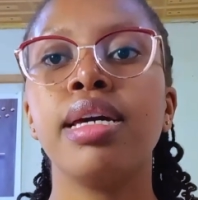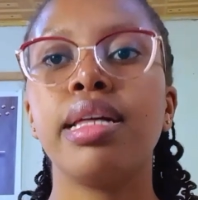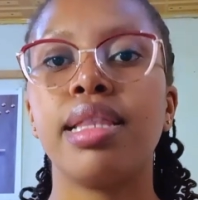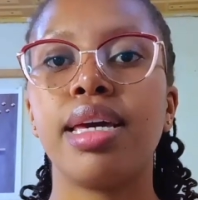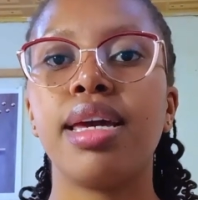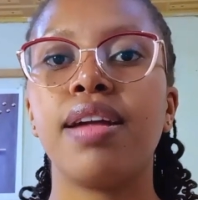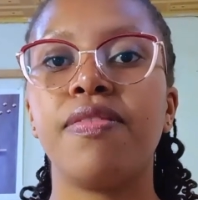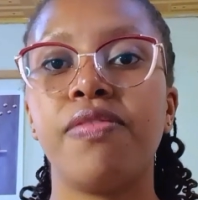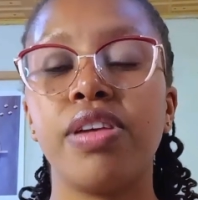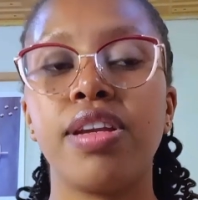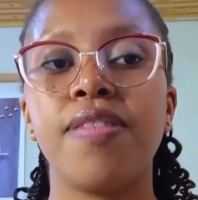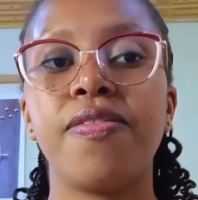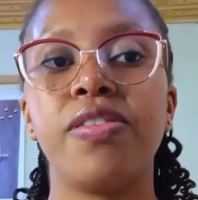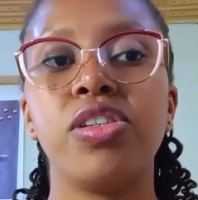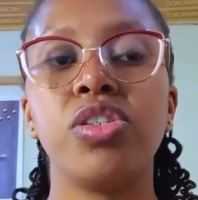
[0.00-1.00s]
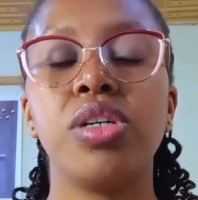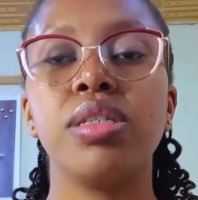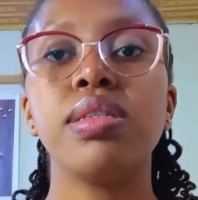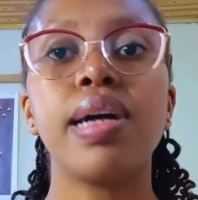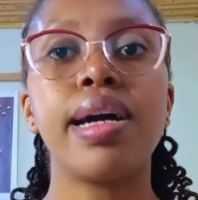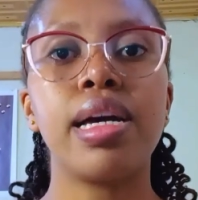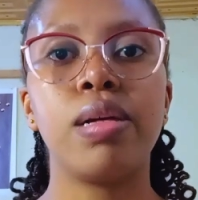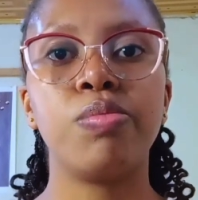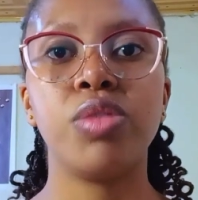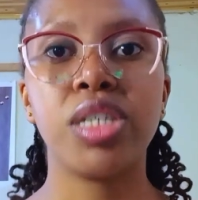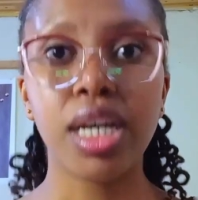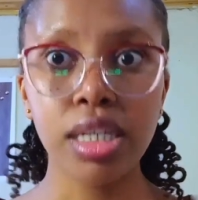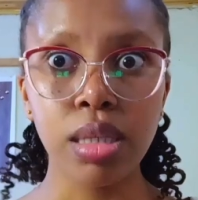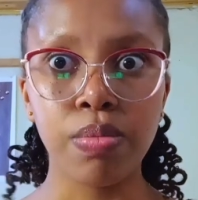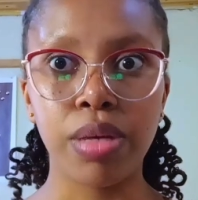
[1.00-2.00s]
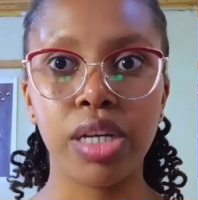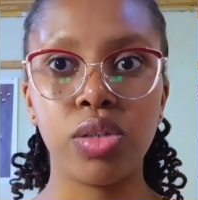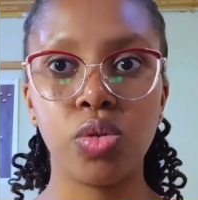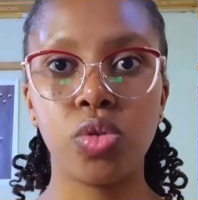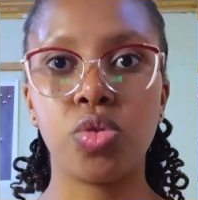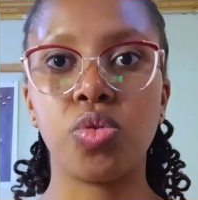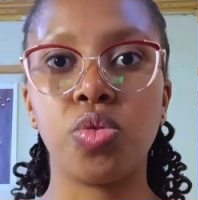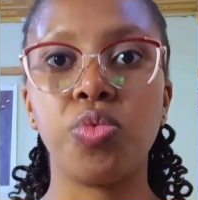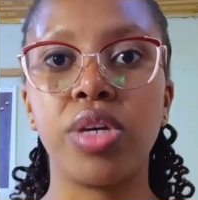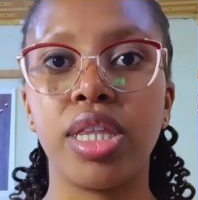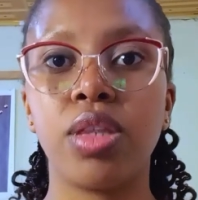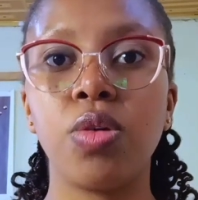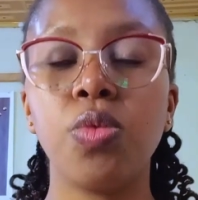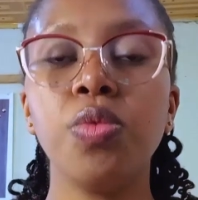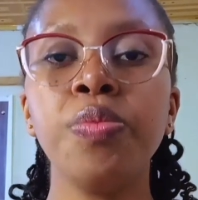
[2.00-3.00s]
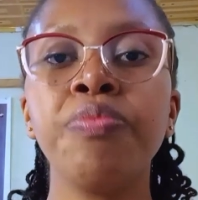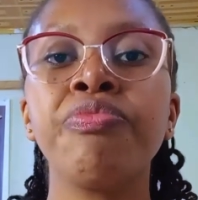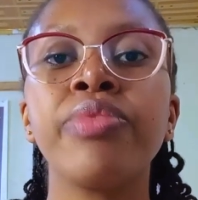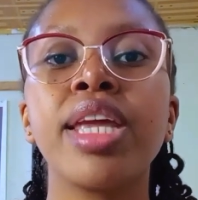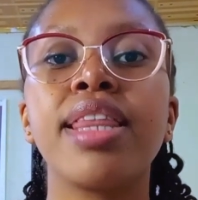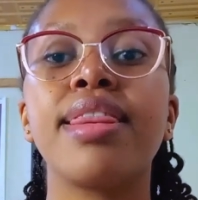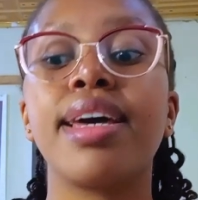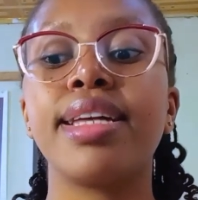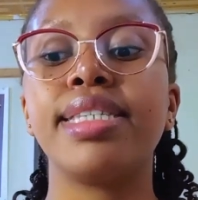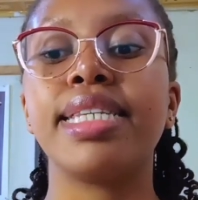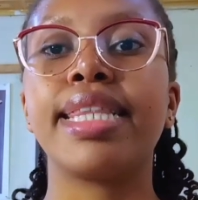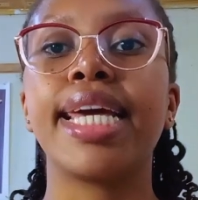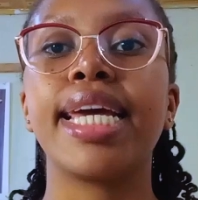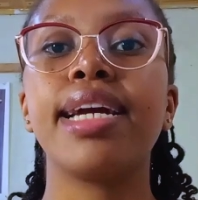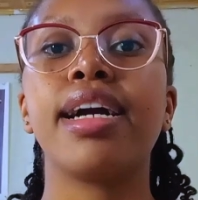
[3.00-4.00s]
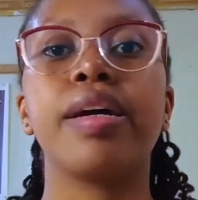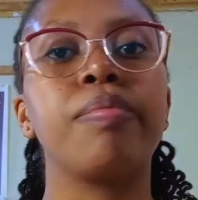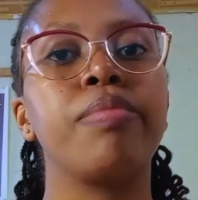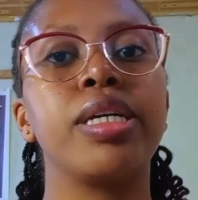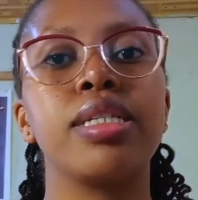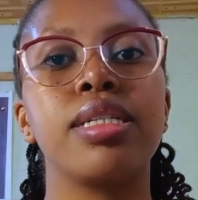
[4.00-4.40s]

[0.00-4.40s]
They are very efficient. I am just being true with you that they can